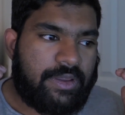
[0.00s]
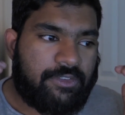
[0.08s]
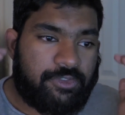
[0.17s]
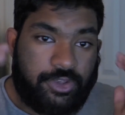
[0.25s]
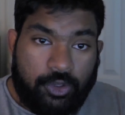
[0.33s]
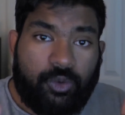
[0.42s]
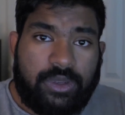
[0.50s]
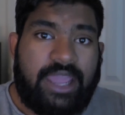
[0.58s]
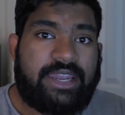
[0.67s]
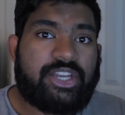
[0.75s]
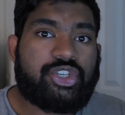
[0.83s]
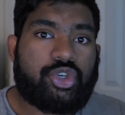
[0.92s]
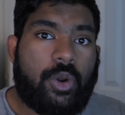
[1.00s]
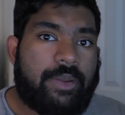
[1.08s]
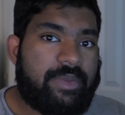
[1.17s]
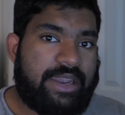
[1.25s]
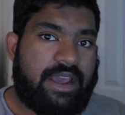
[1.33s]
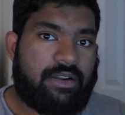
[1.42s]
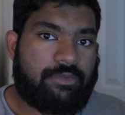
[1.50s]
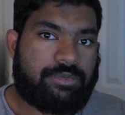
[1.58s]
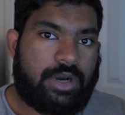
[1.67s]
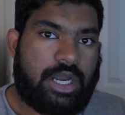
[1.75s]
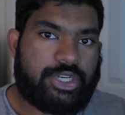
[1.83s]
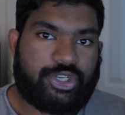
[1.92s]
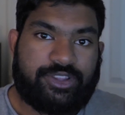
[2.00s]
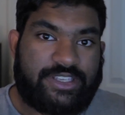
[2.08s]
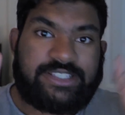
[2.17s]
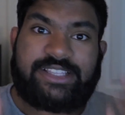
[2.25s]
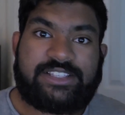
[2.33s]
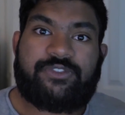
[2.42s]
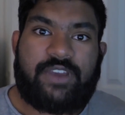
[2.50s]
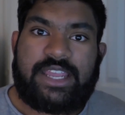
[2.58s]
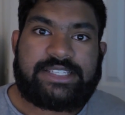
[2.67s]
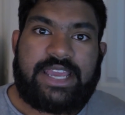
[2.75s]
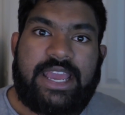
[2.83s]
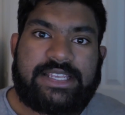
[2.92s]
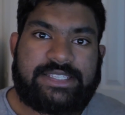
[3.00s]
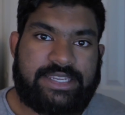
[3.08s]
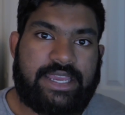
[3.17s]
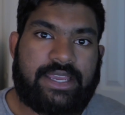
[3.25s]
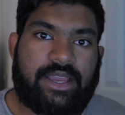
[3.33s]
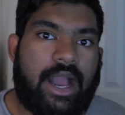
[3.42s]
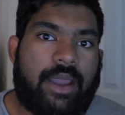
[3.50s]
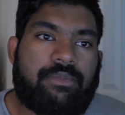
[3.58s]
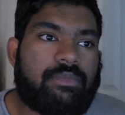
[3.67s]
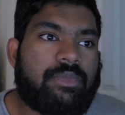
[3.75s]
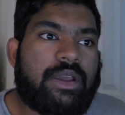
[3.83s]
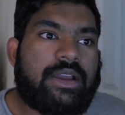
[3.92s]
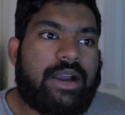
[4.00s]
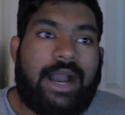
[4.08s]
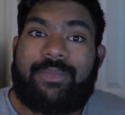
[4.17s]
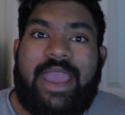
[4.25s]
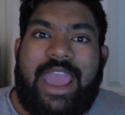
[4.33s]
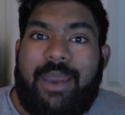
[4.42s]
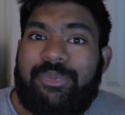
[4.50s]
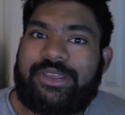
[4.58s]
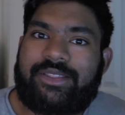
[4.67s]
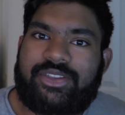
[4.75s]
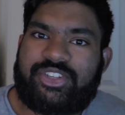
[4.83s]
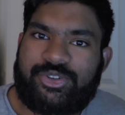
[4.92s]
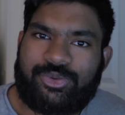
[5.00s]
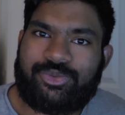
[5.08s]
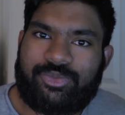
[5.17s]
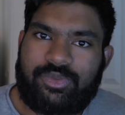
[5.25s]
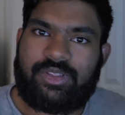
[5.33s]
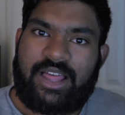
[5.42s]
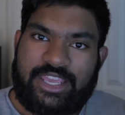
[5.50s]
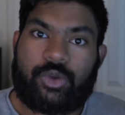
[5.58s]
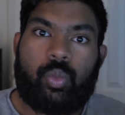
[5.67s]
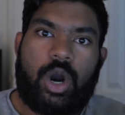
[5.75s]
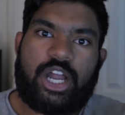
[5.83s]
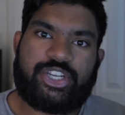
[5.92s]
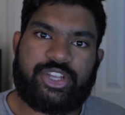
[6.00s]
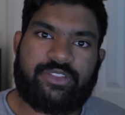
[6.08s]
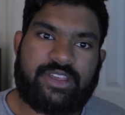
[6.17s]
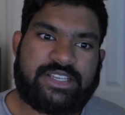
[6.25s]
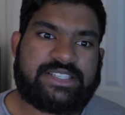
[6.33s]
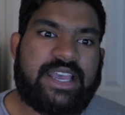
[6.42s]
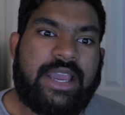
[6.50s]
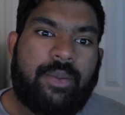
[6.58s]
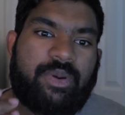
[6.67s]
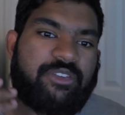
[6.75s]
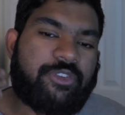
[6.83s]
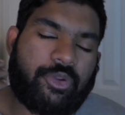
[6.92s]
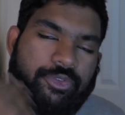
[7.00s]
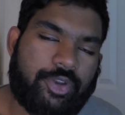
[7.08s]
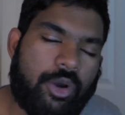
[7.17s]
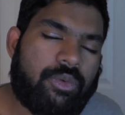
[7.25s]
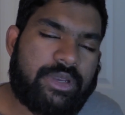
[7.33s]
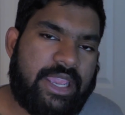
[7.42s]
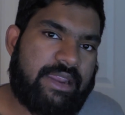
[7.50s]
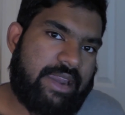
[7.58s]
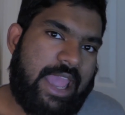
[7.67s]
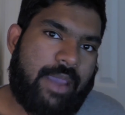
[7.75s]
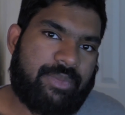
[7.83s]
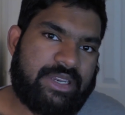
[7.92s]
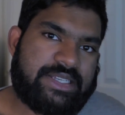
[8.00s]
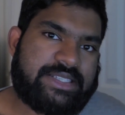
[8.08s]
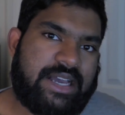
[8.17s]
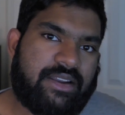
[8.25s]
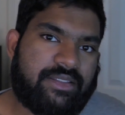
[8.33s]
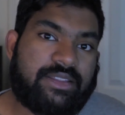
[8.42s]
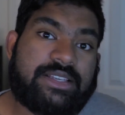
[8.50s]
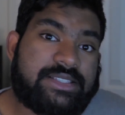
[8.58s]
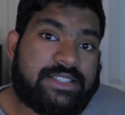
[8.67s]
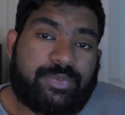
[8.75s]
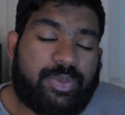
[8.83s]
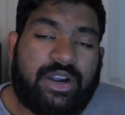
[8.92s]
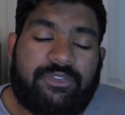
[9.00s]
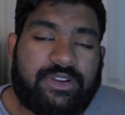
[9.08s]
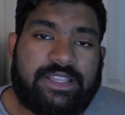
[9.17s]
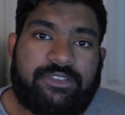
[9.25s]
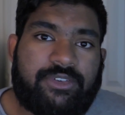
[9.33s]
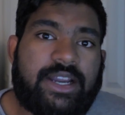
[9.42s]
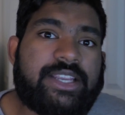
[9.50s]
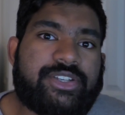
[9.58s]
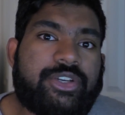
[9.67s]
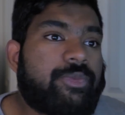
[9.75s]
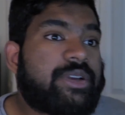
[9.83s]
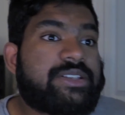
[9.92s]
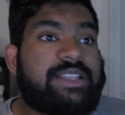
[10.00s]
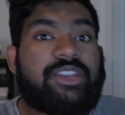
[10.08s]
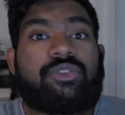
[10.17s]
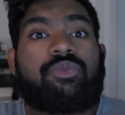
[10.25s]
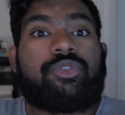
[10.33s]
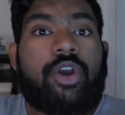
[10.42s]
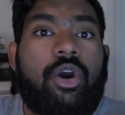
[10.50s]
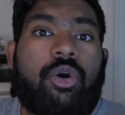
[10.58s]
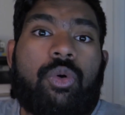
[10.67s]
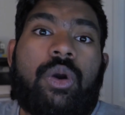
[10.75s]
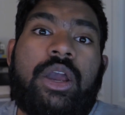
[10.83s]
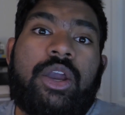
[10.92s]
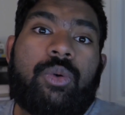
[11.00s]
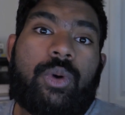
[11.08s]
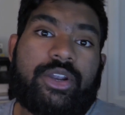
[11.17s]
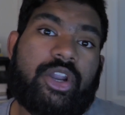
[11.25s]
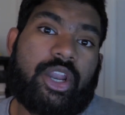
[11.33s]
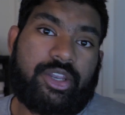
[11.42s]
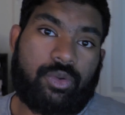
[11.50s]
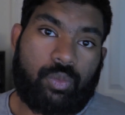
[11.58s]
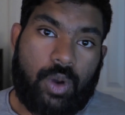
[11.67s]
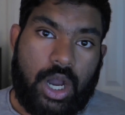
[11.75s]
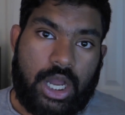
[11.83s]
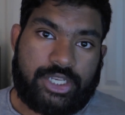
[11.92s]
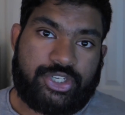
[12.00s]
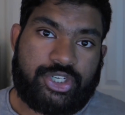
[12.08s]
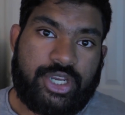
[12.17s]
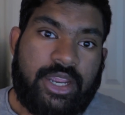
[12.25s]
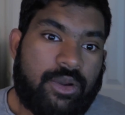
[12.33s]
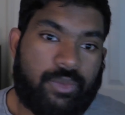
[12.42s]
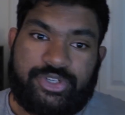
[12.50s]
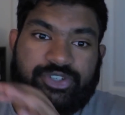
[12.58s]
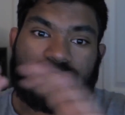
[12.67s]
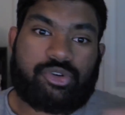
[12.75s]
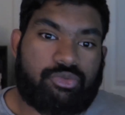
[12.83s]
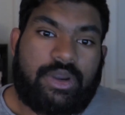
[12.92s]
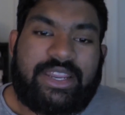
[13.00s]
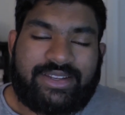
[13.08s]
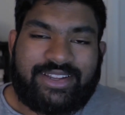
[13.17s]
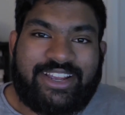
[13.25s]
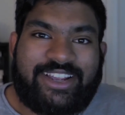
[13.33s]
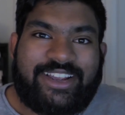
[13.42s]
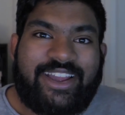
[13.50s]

if you gain enjoyment out of watching this, that's fantastic. I'm happy that you like watching this. But if you don't gain happiness out of this, it's perfectly fine too, because then you know what not to watch, which is great.